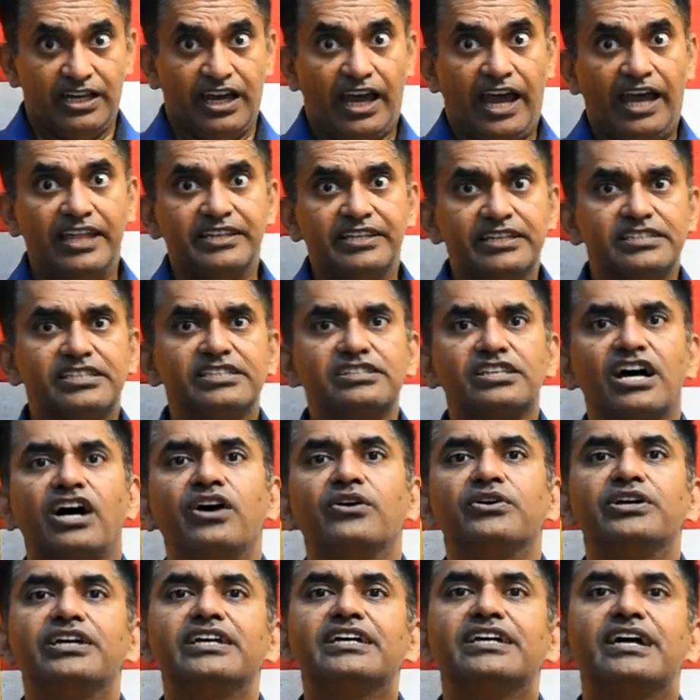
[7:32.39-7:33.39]
And this is
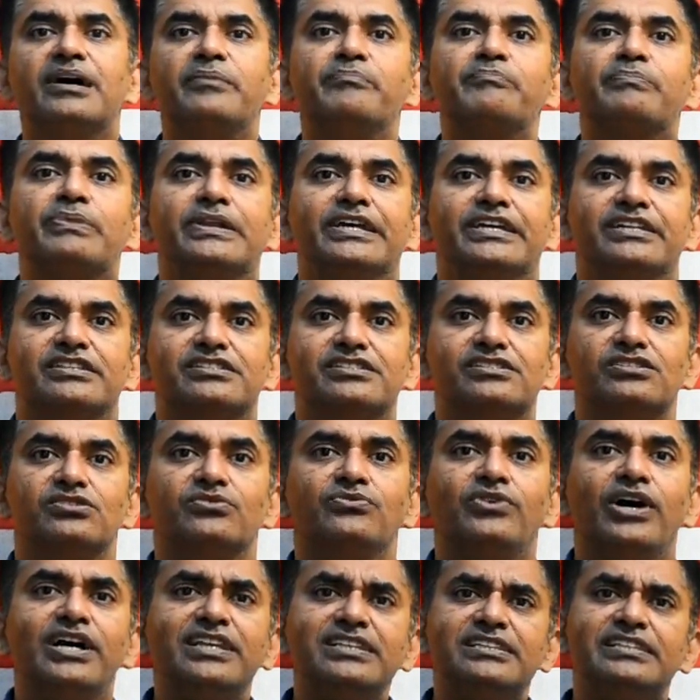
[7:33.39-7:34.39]
how he completes.
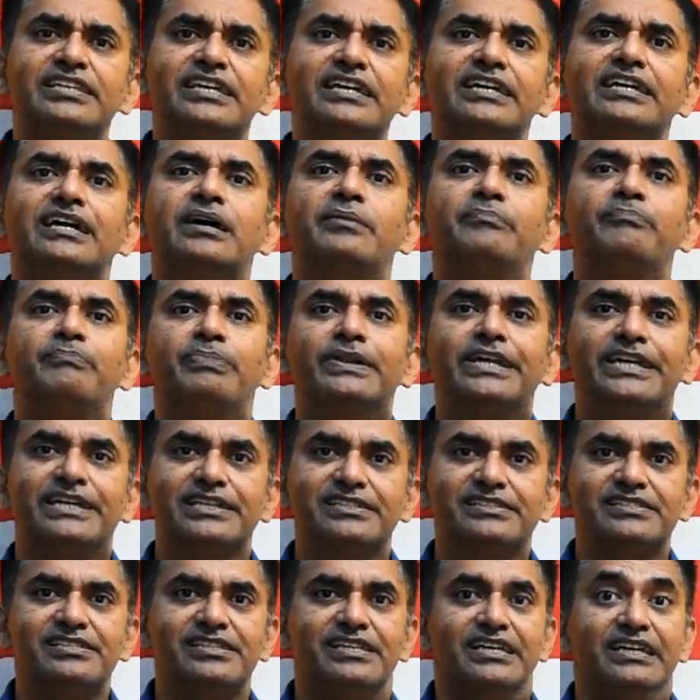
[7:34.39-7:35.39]
Once he
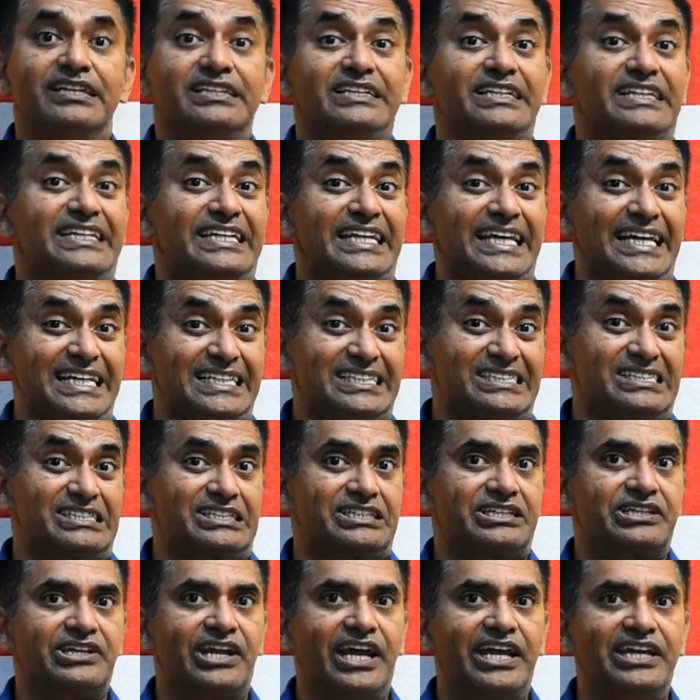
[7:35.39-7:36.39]
completes, the
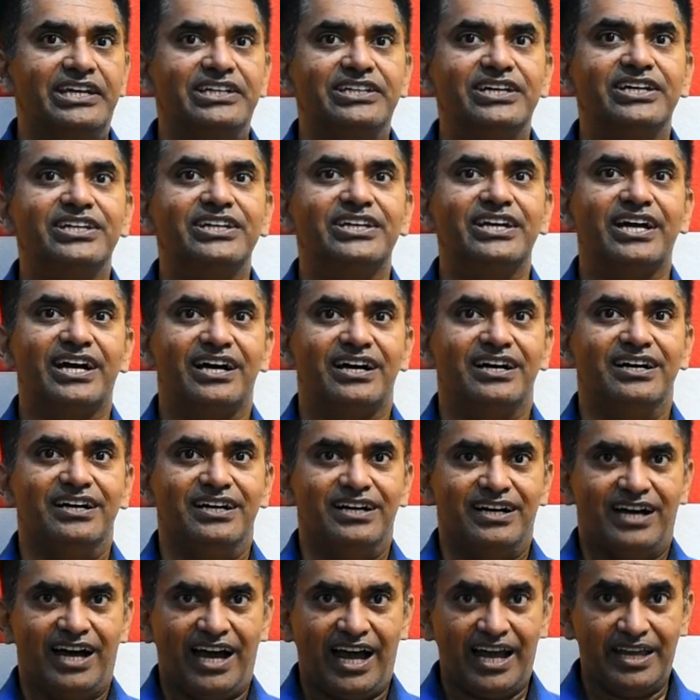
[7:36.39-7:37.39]
next criteria
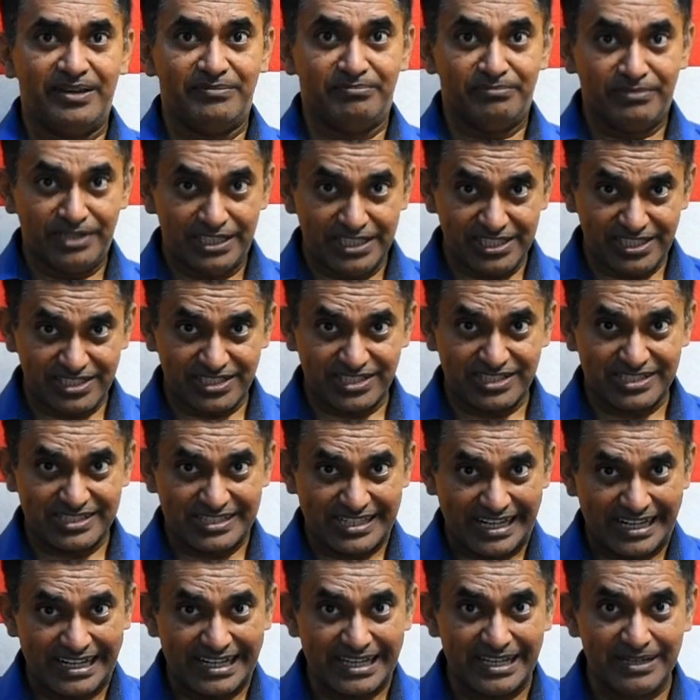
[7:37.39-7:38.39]
I must
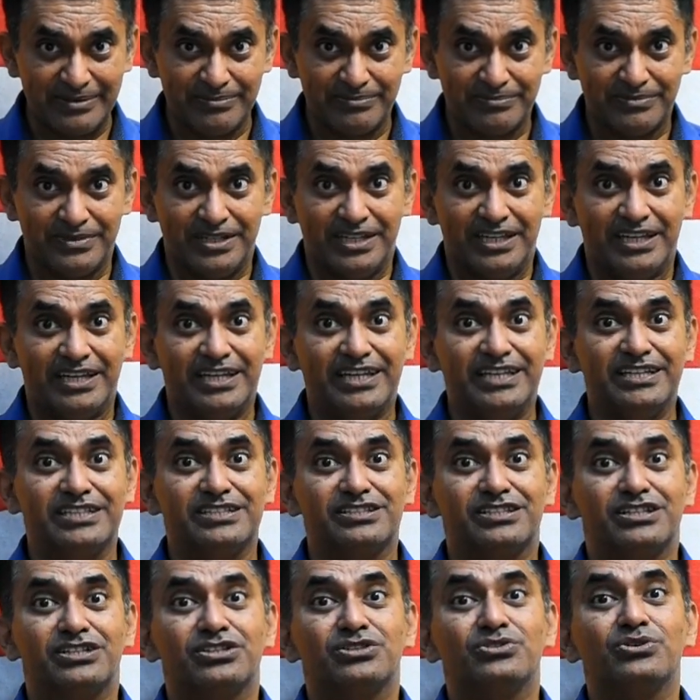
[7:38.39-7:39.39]
tell him
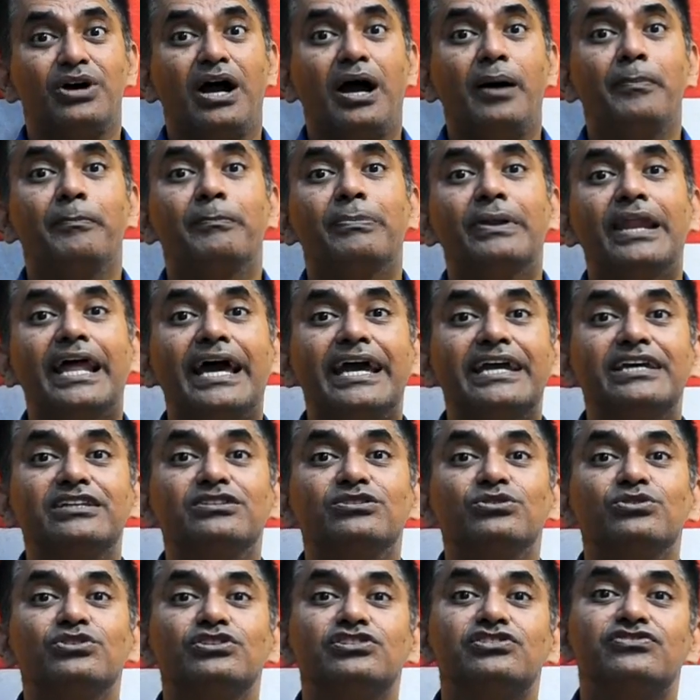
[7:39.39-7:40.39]
is to apply
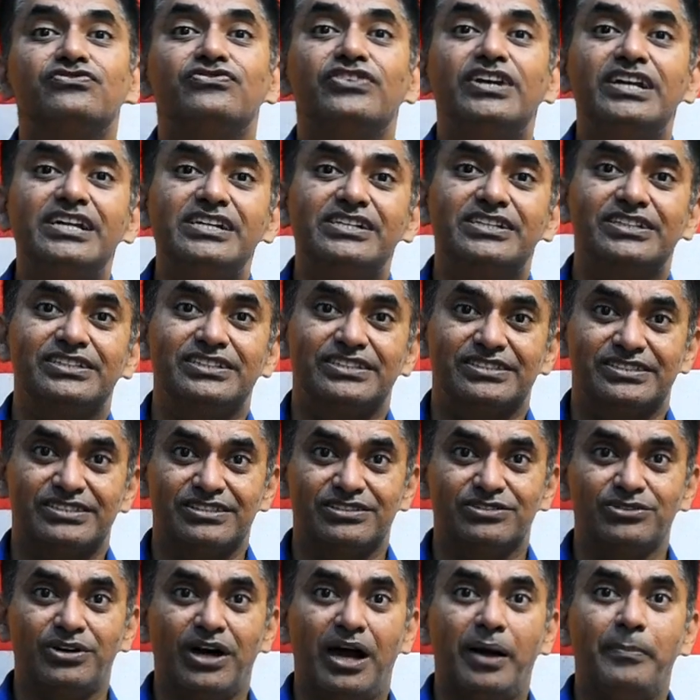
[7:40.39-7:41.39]
those filters,
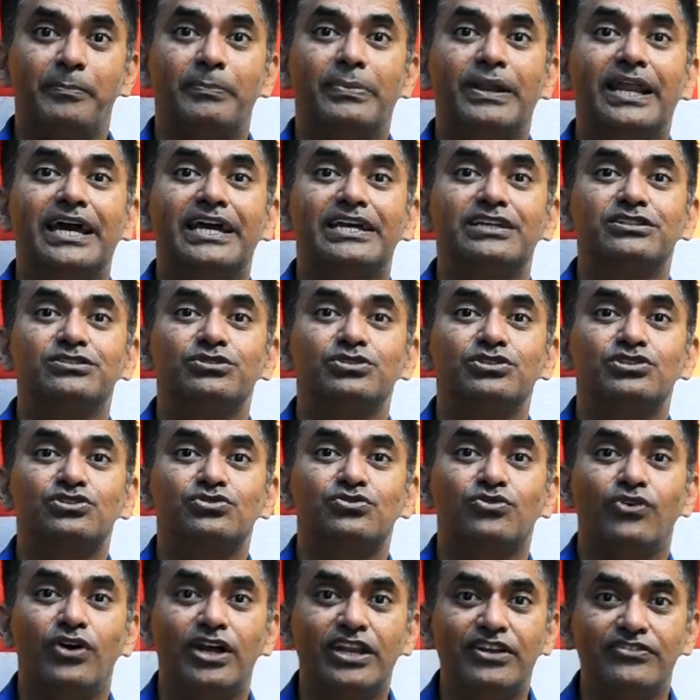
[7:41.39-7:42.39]
to apply
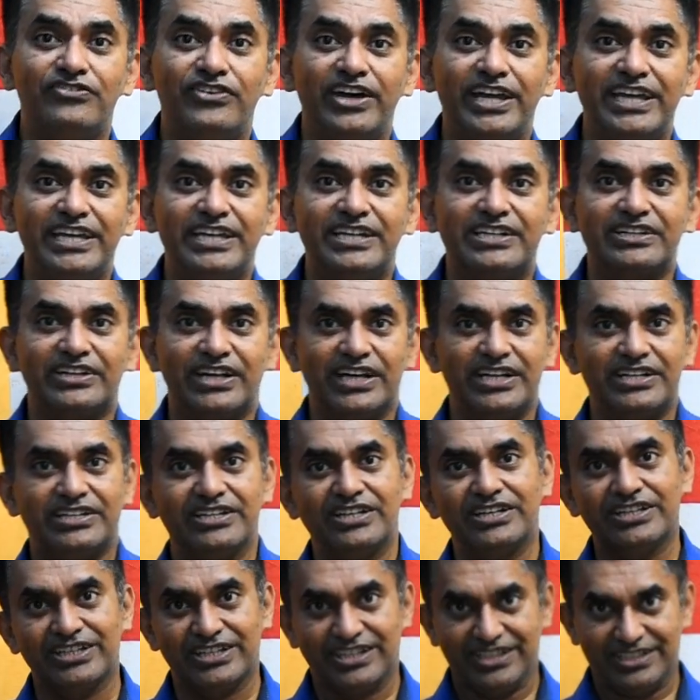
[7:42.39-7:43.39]
those qualifying
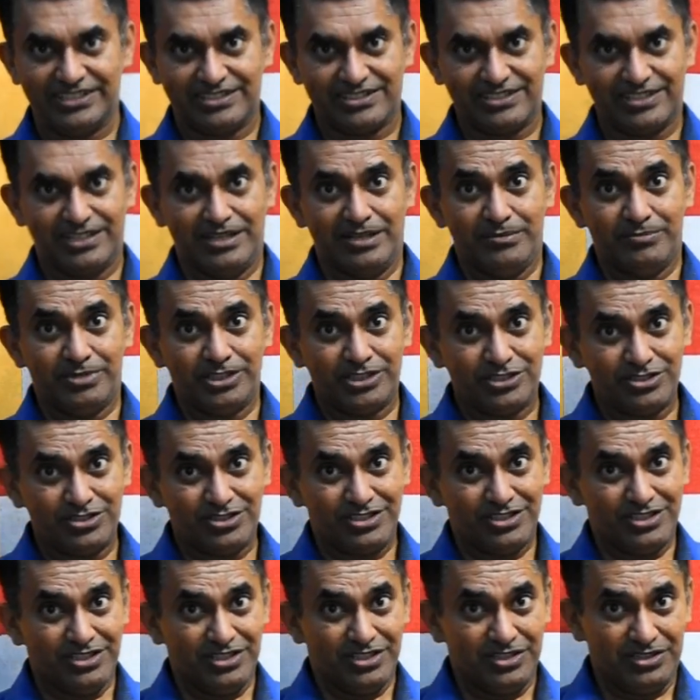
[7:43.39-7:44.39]
criteria.
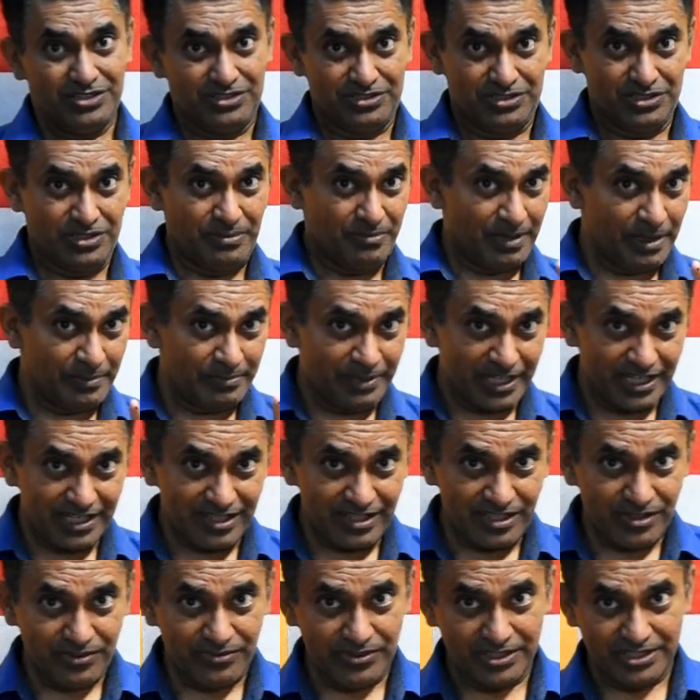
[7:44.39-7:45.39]
Because
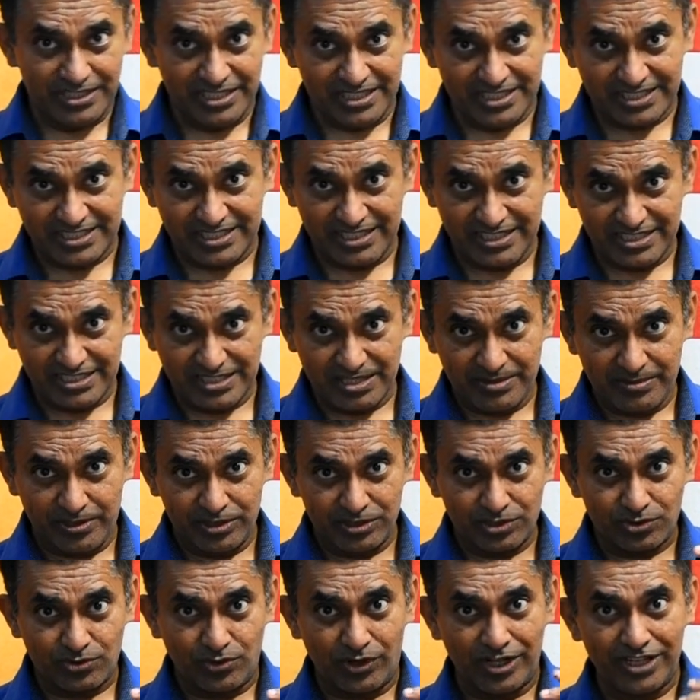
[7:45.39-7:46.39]
remember, we discussed
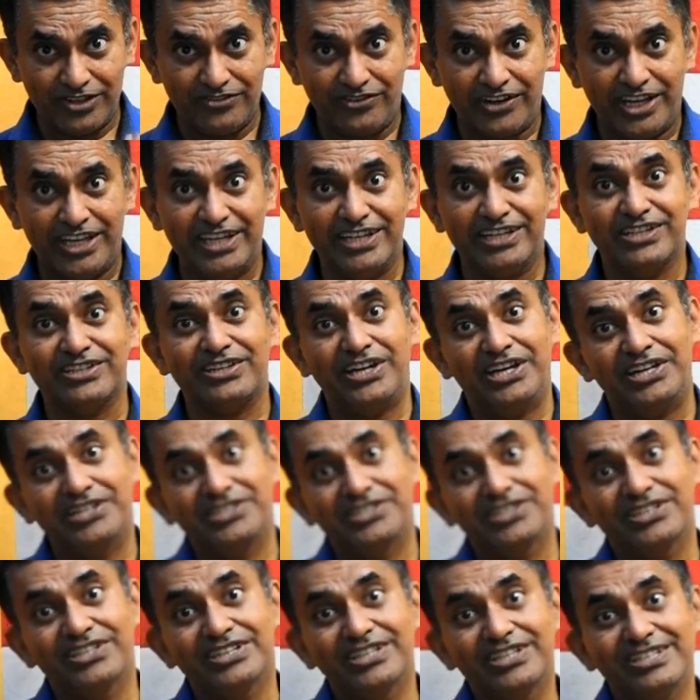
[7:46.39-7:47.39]
about qualifying
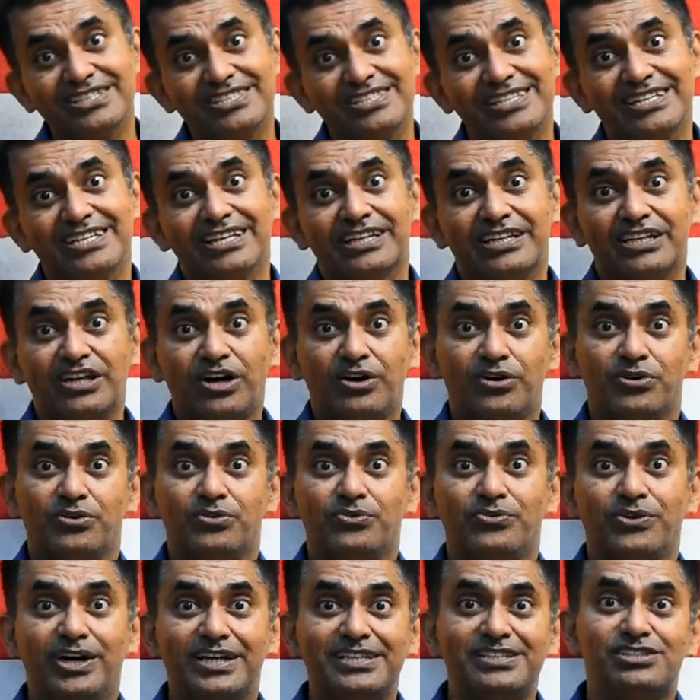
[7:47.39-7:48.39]
criteria. Now,
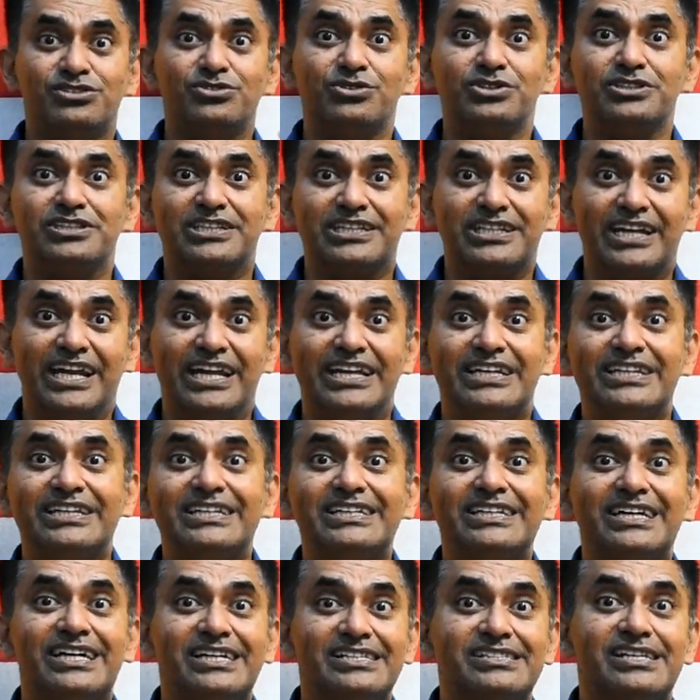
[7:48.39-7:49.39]
once those
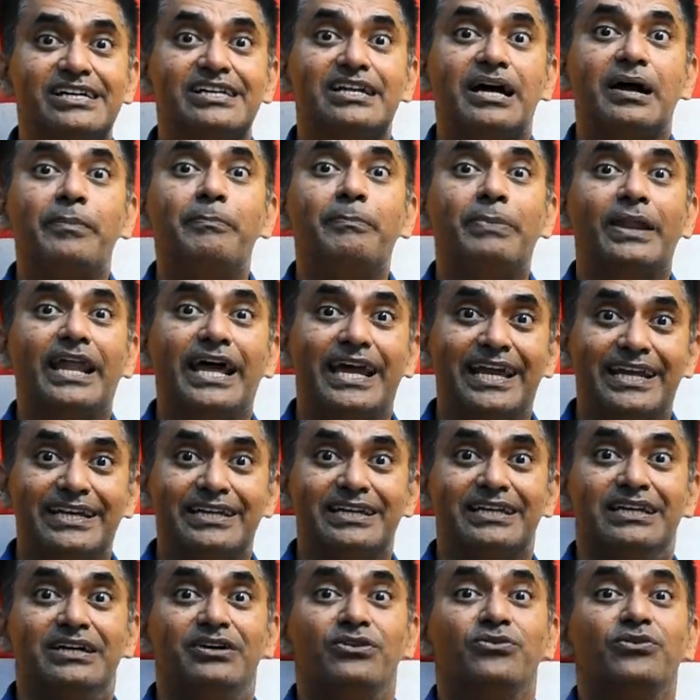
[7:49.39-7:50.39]
criteria are
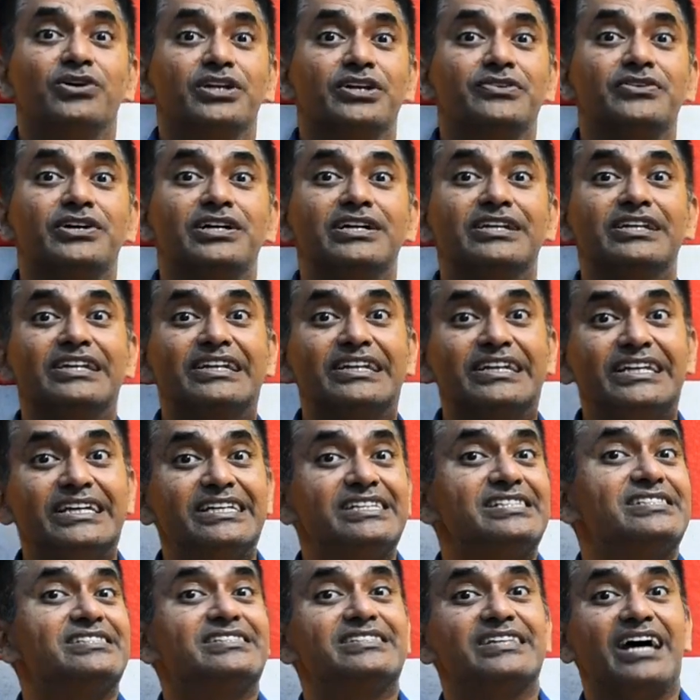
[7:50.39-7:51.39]
applied, whatever
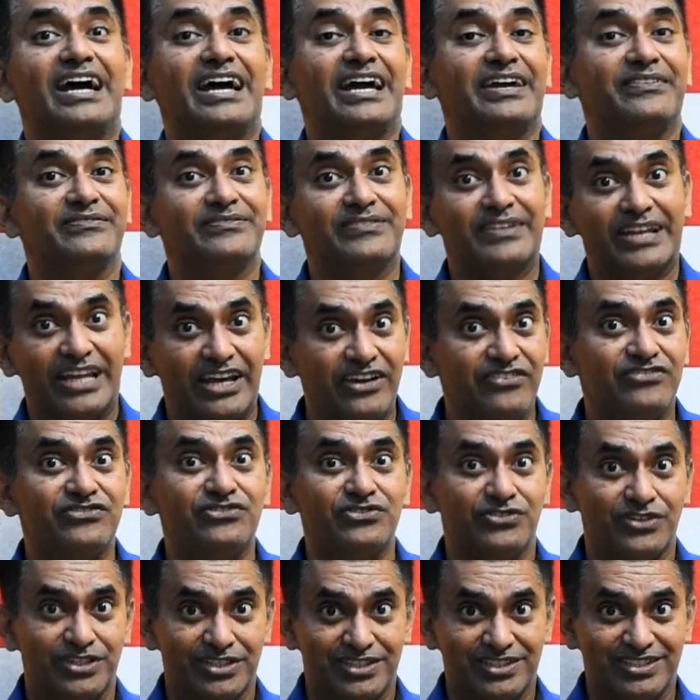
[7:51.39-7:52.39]
list I am
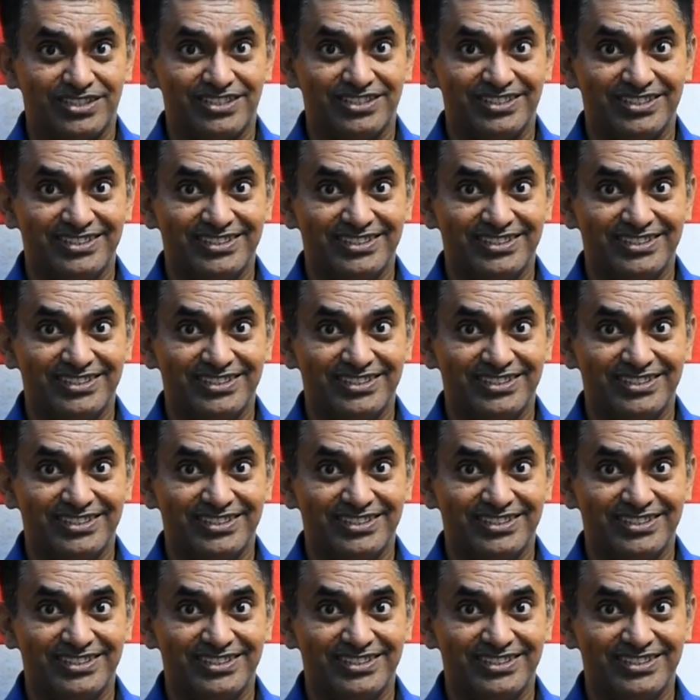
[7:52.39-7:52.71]
left with